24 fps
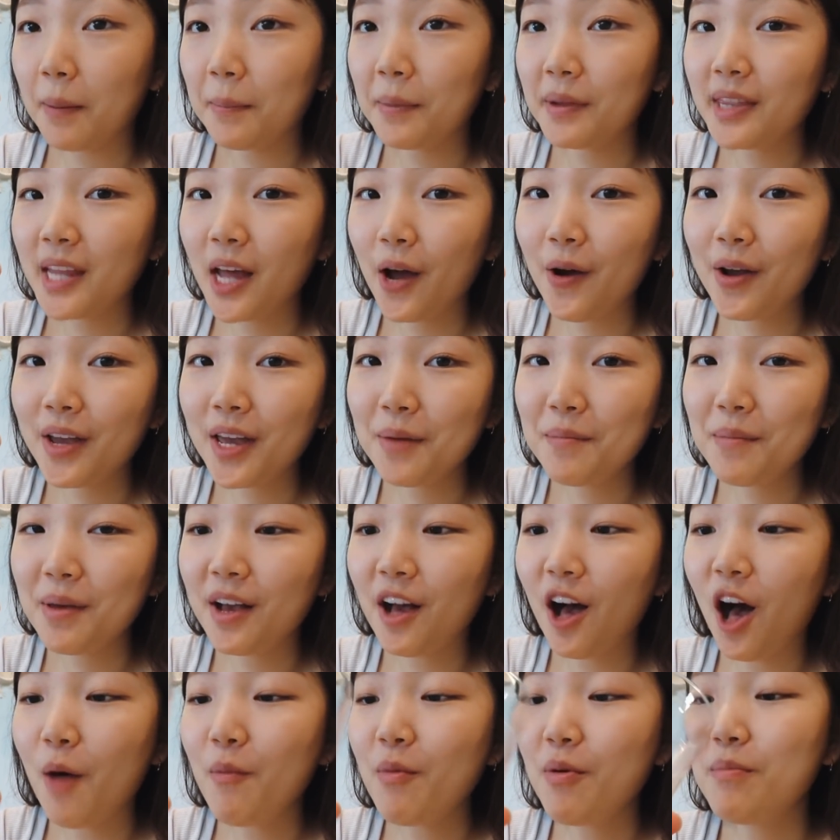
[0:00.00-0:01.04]
But now I can
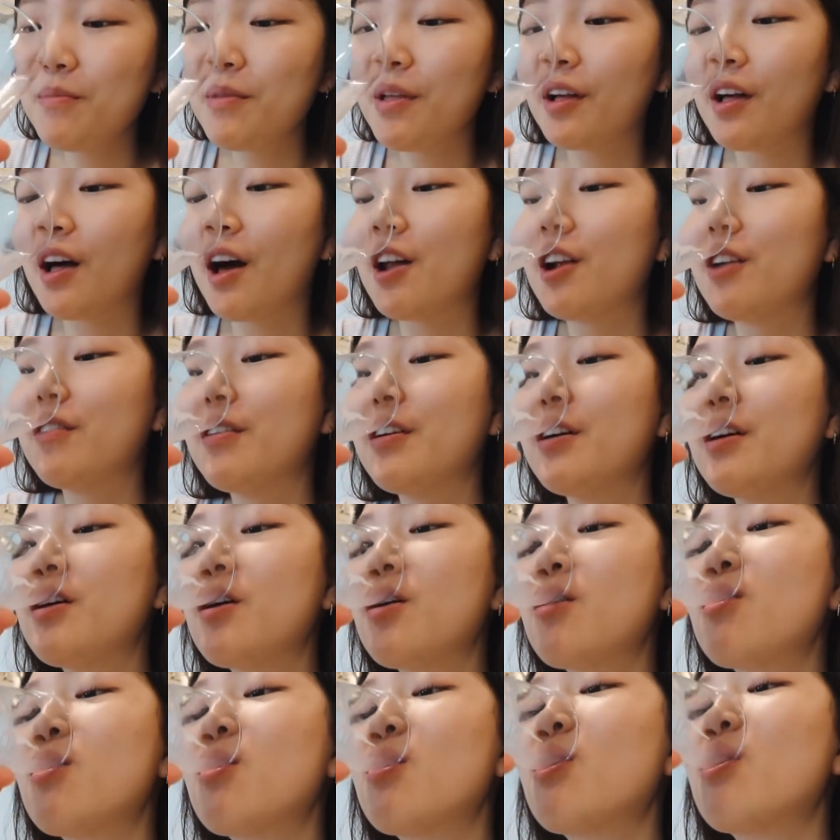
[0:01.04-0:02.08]
make almond milk out of
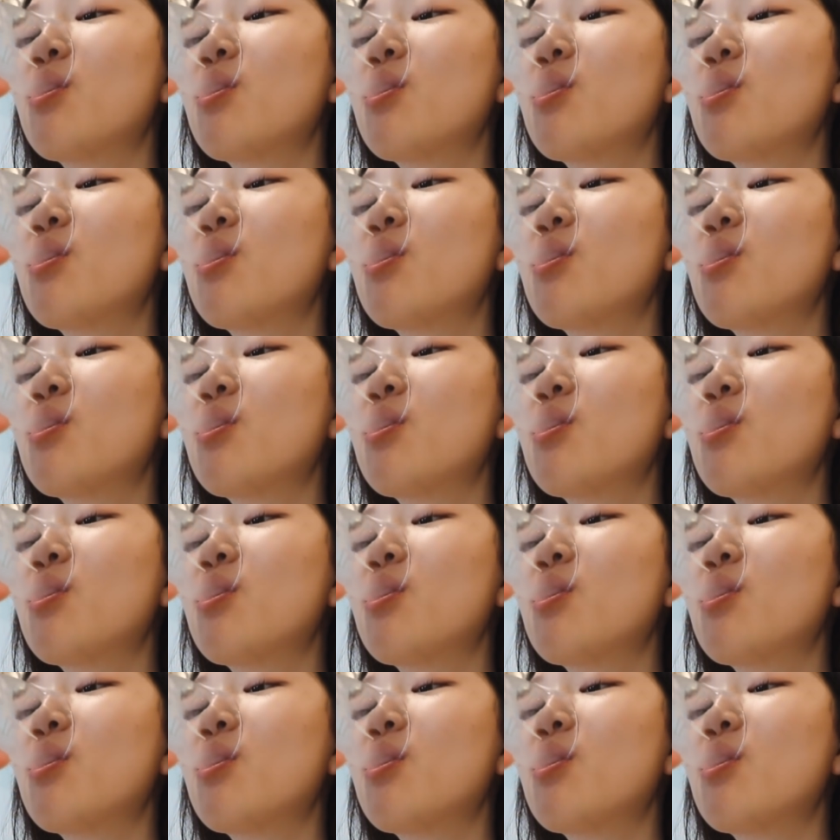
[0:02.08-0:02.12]
it.